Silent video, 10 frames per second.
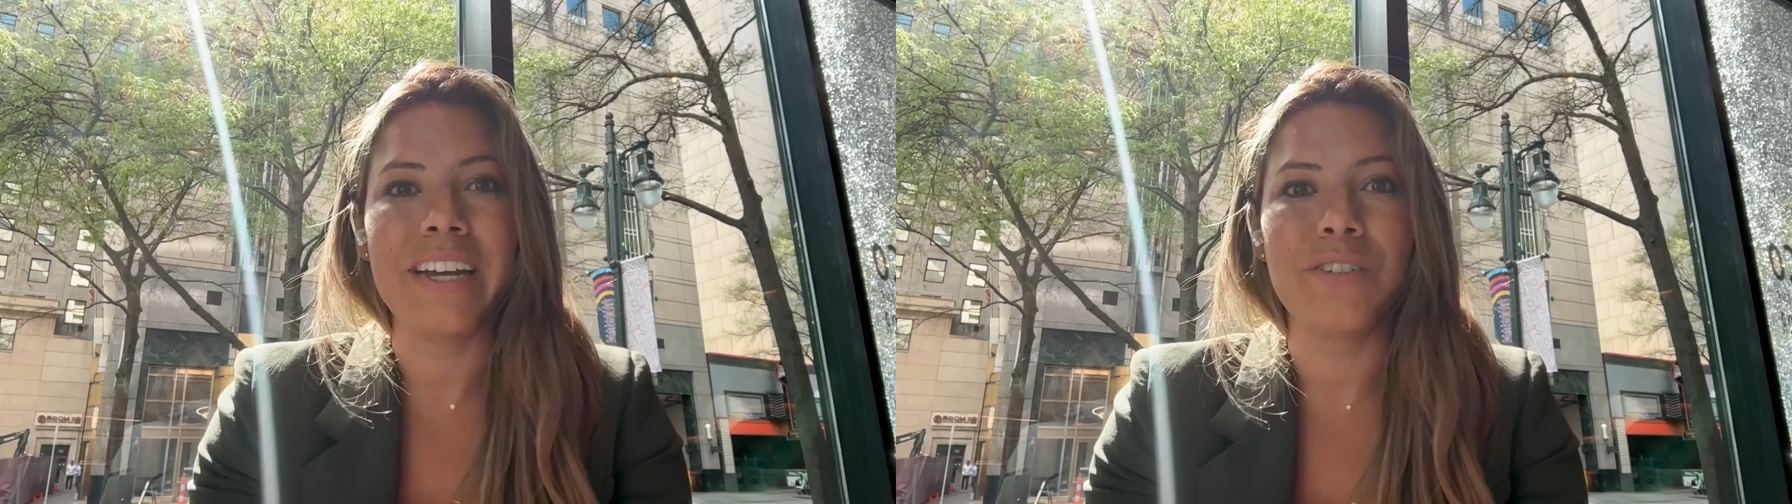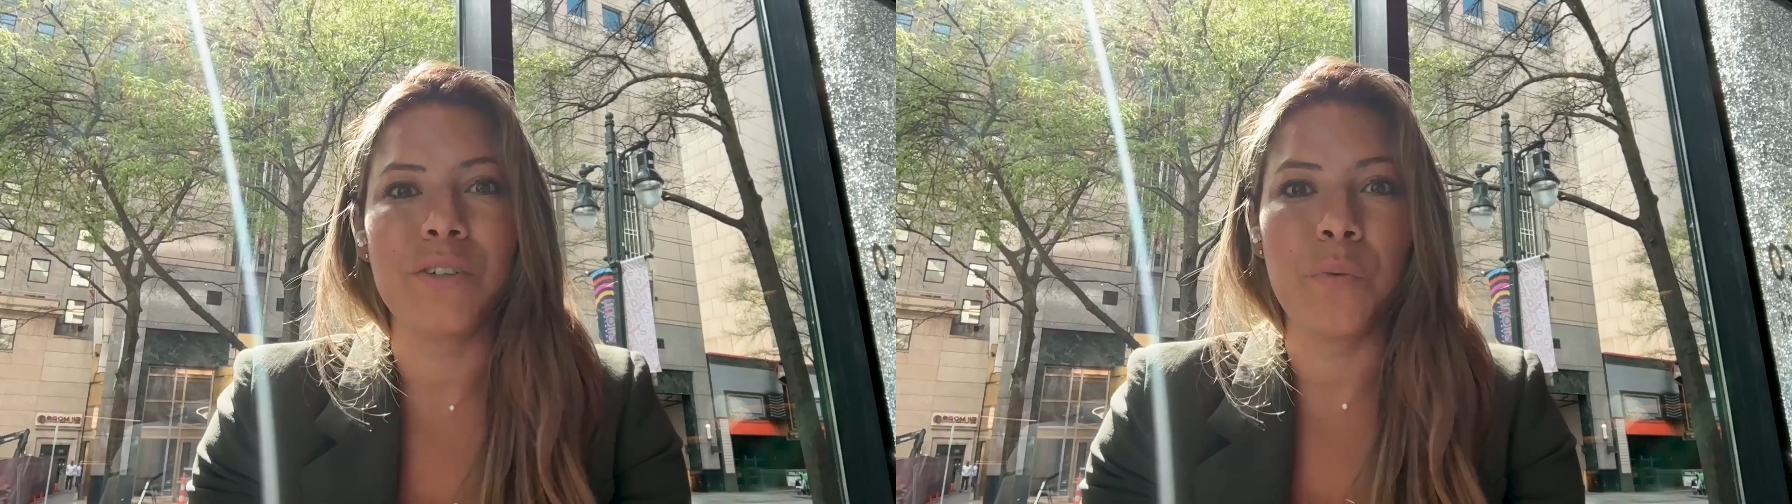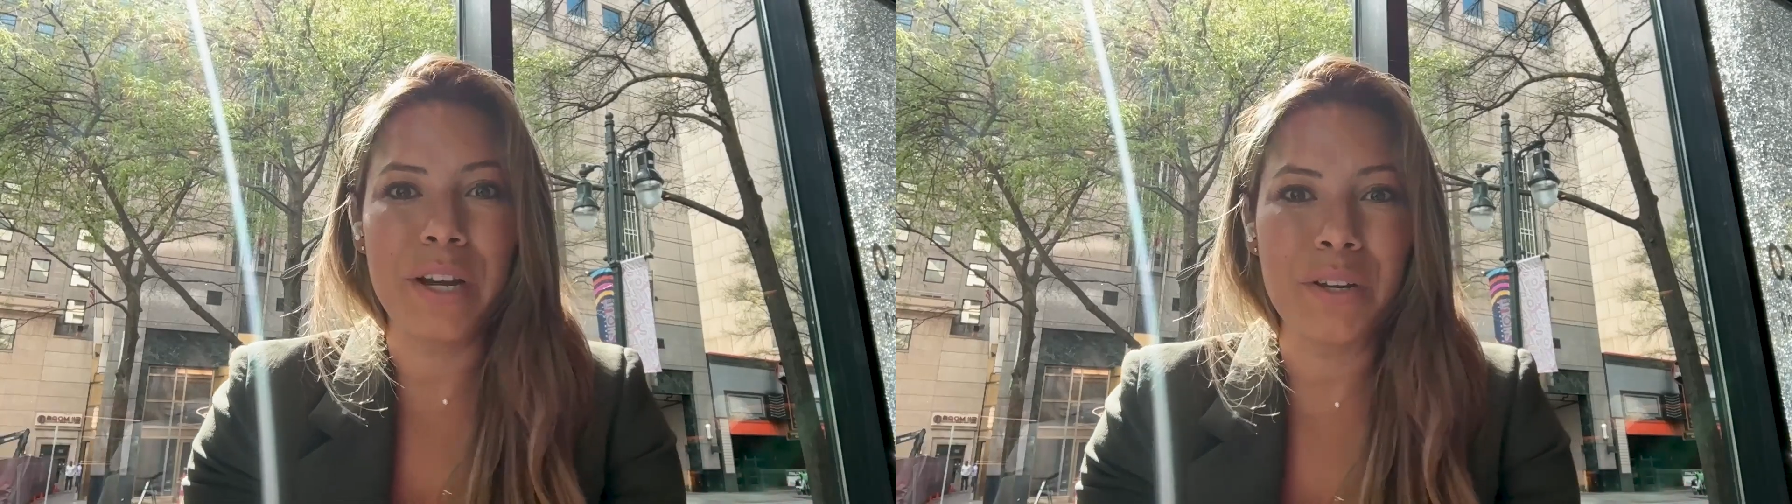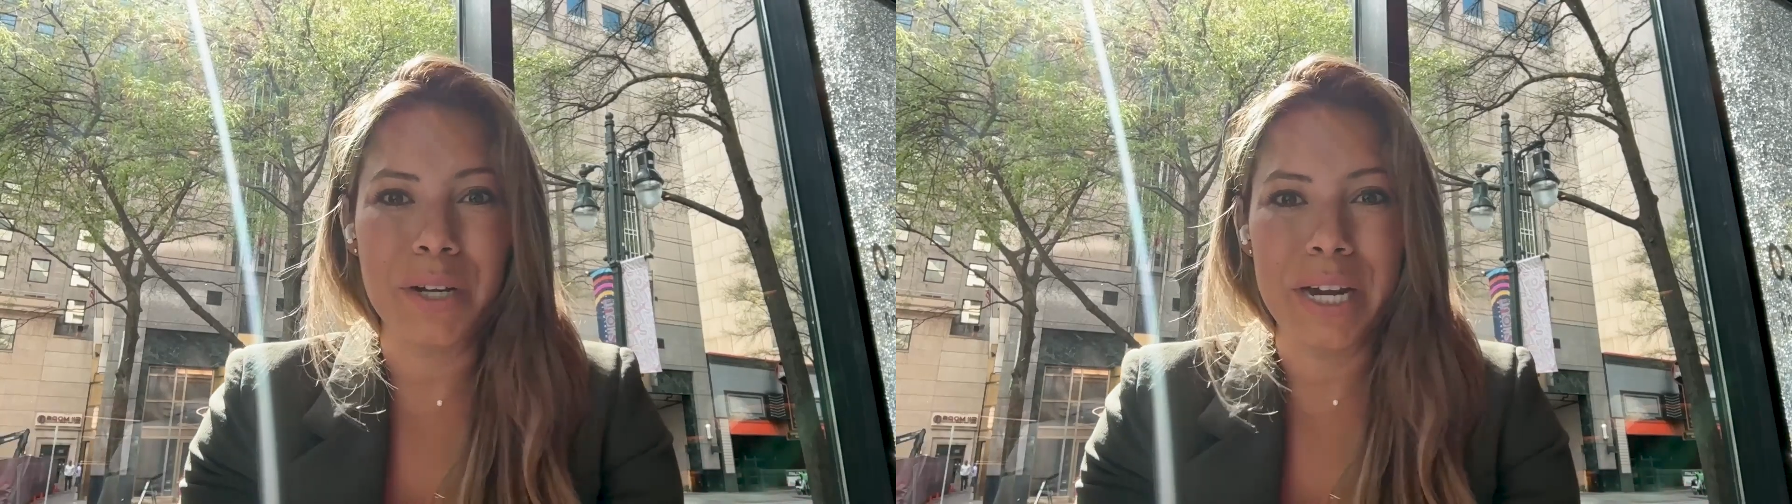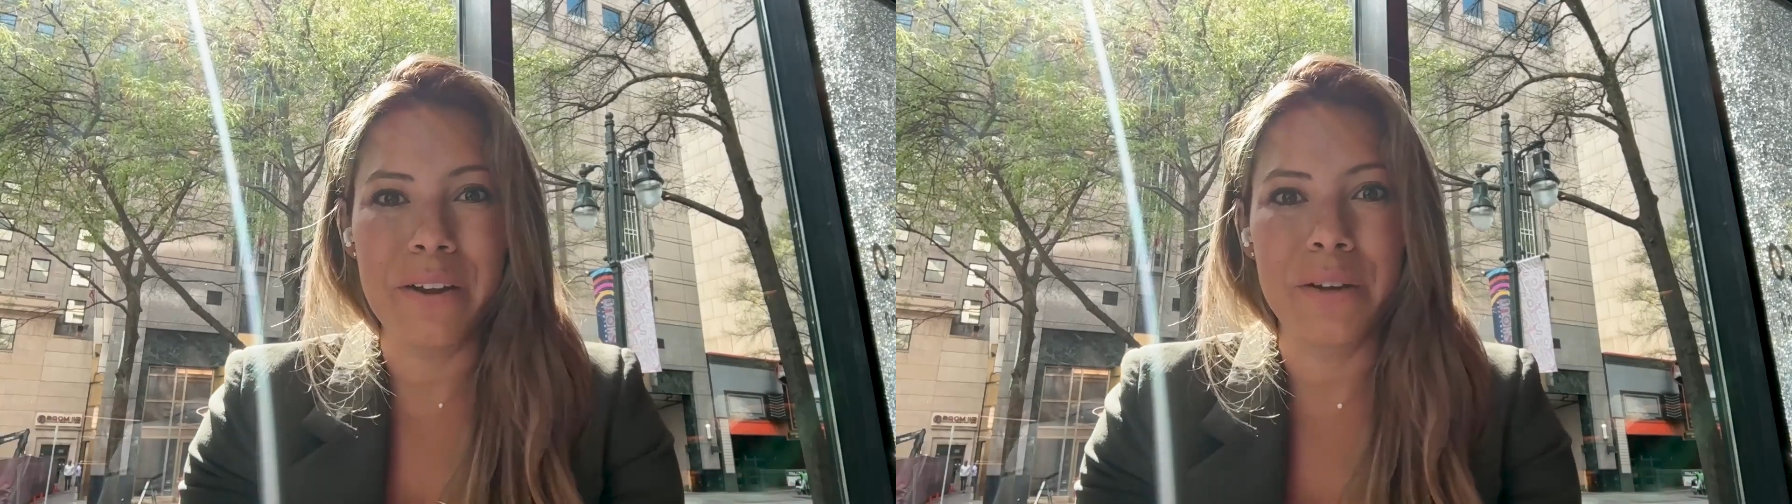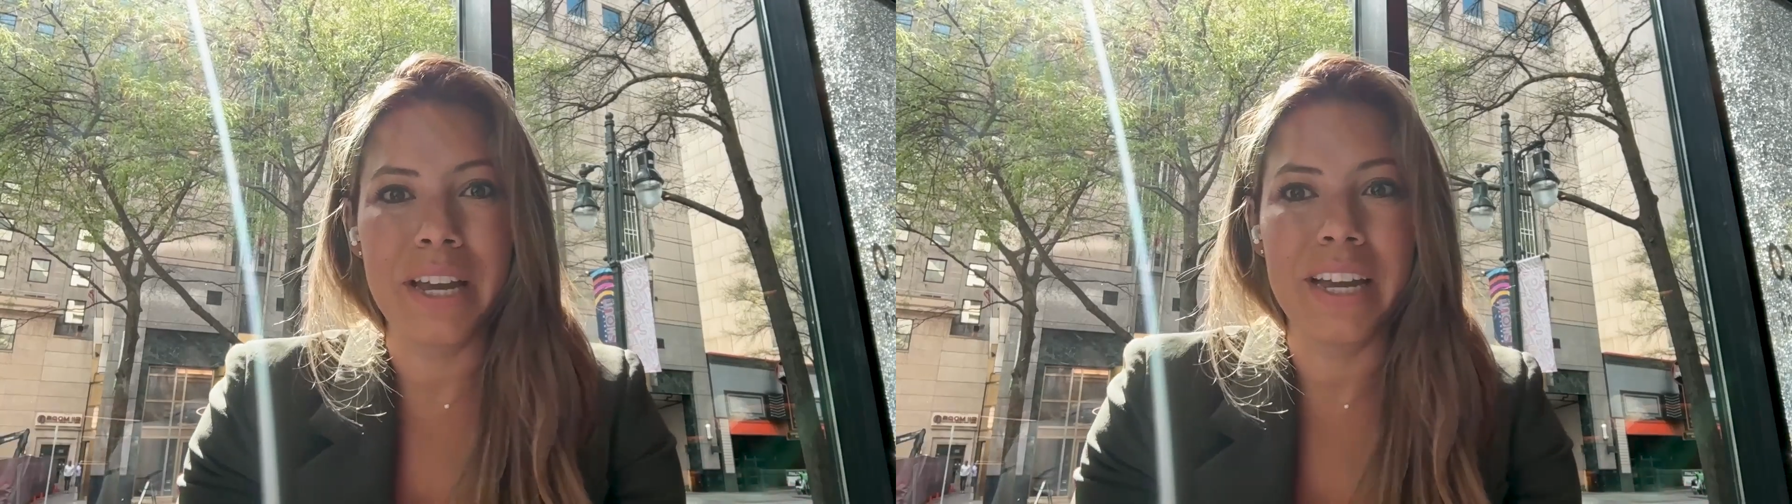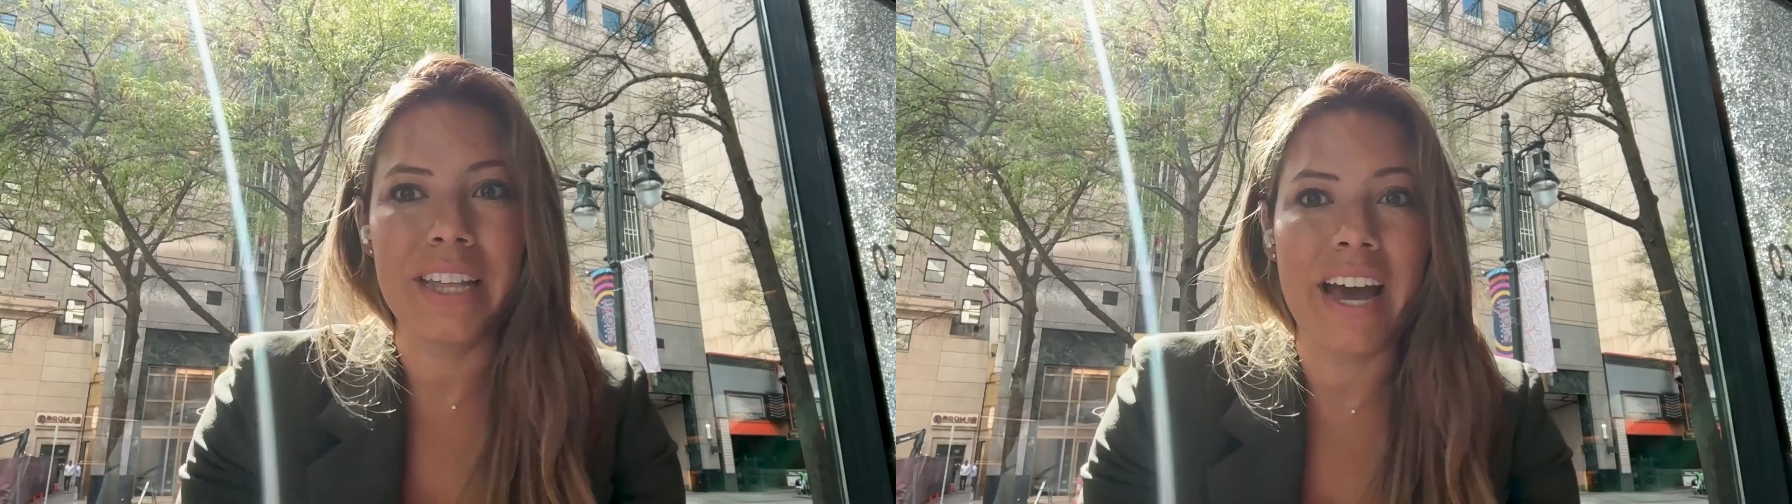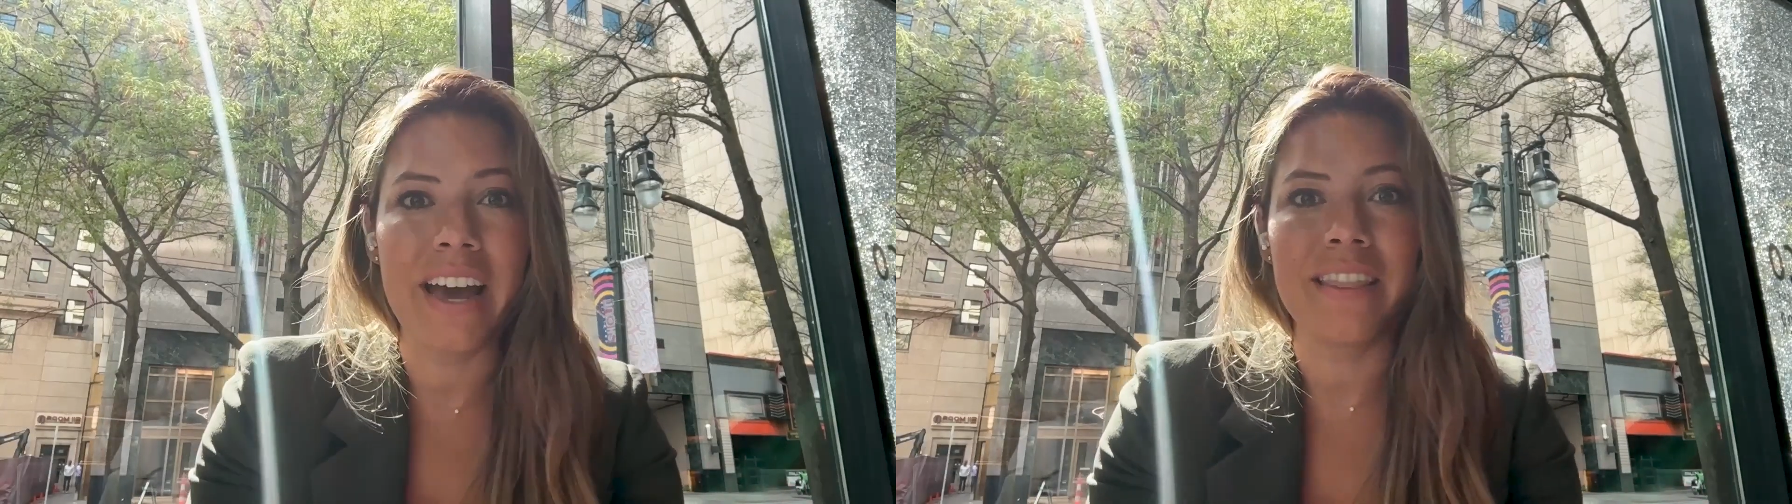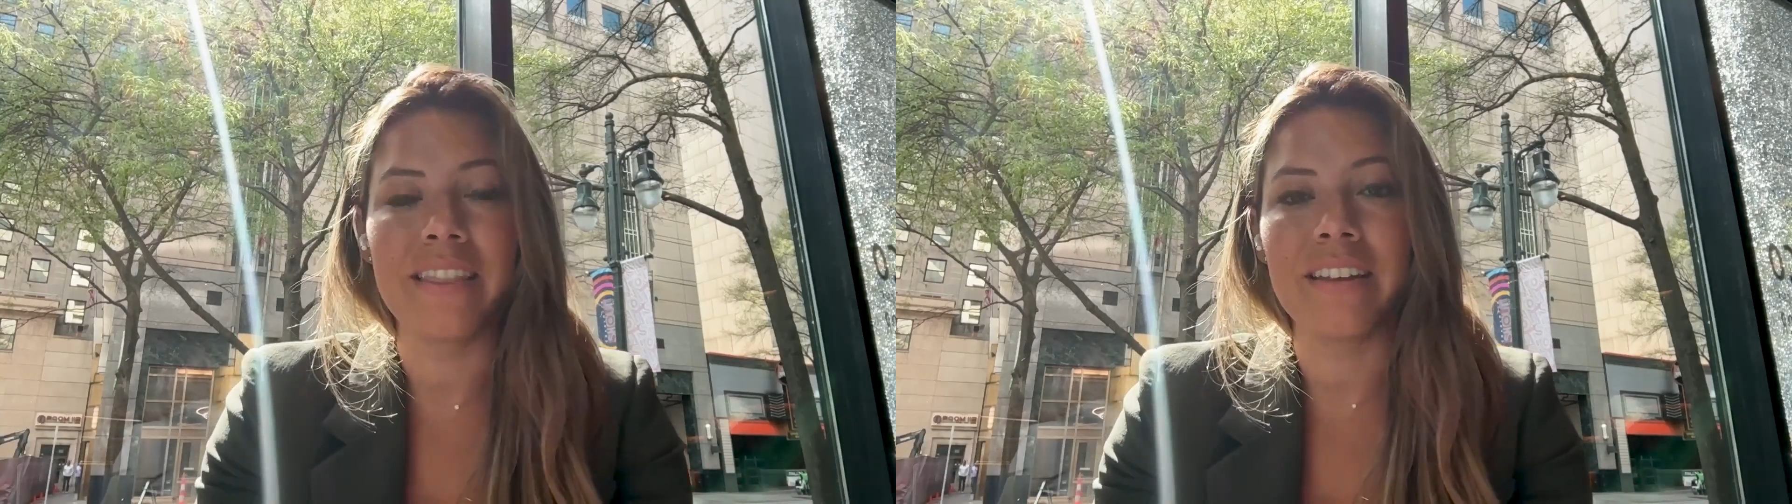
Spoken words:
And so when your kiddo can get that,